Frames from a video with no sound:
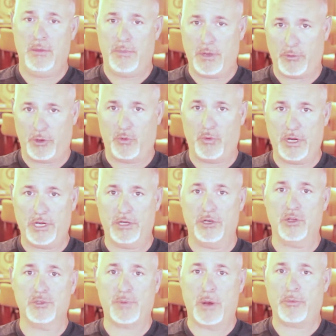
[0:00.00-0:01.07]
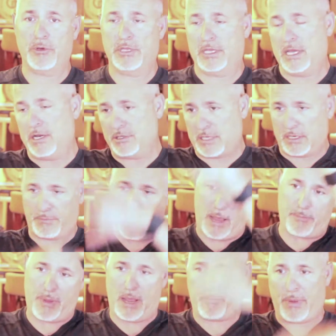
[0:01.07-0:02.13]
People that are reading newspapers, the kid is like
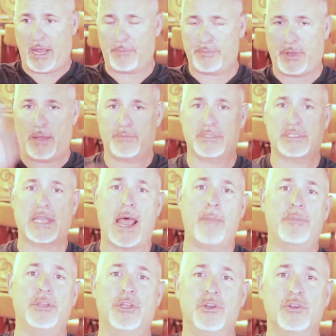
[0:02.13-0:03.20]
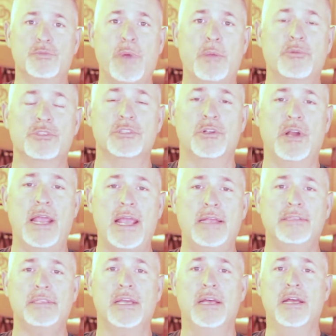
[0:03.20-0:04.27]
pat, pat, pat, pat, slapping the newspapers in their
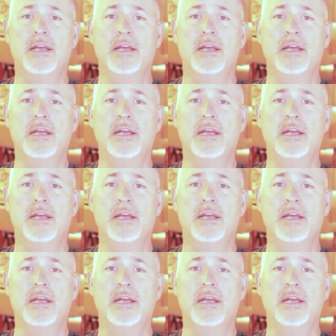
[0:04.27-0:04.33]
hands.